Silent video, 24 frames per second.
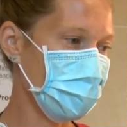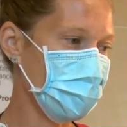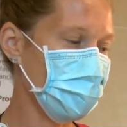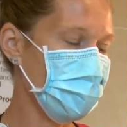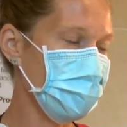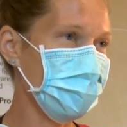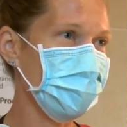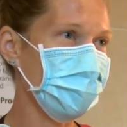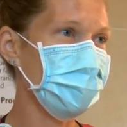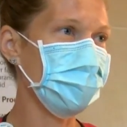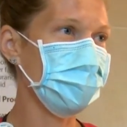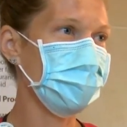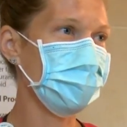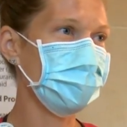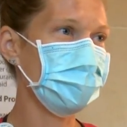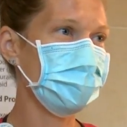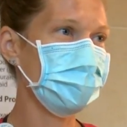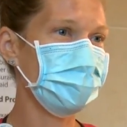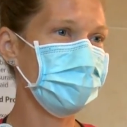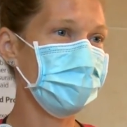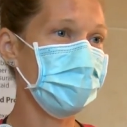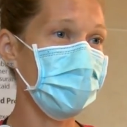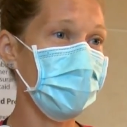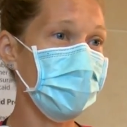you were
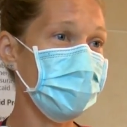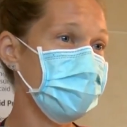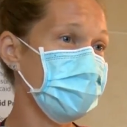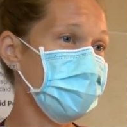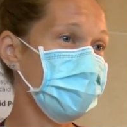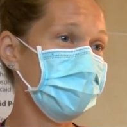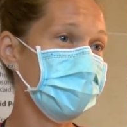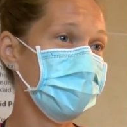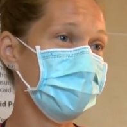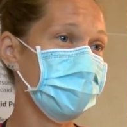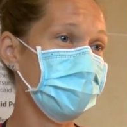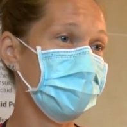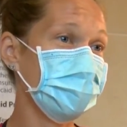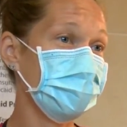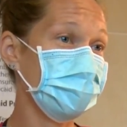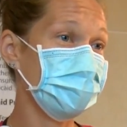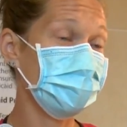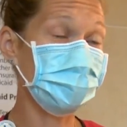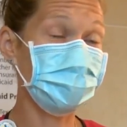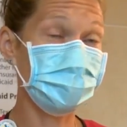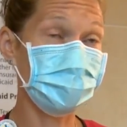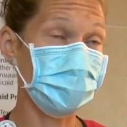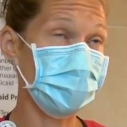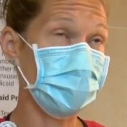practically
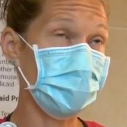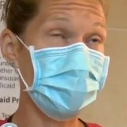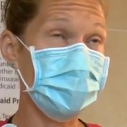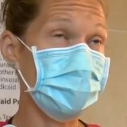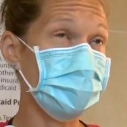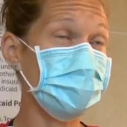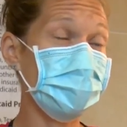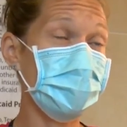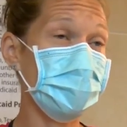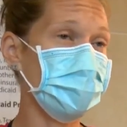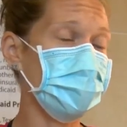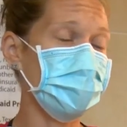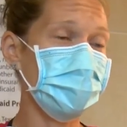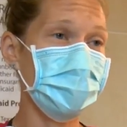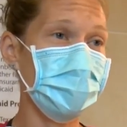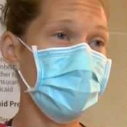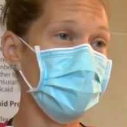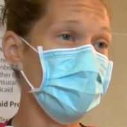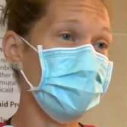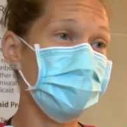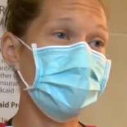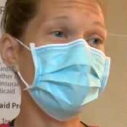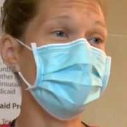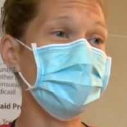what he said, you know,
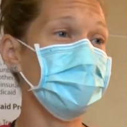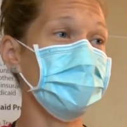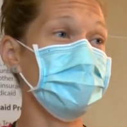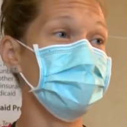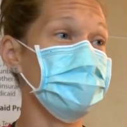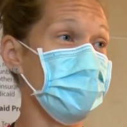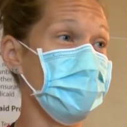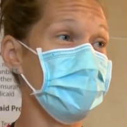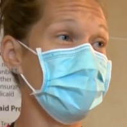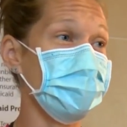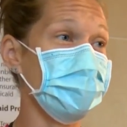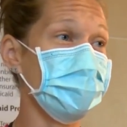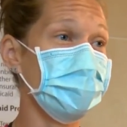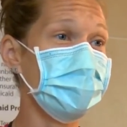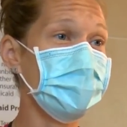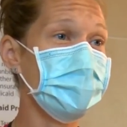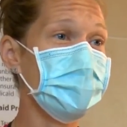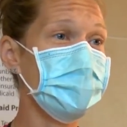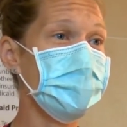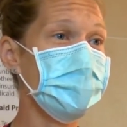I almost didn't make it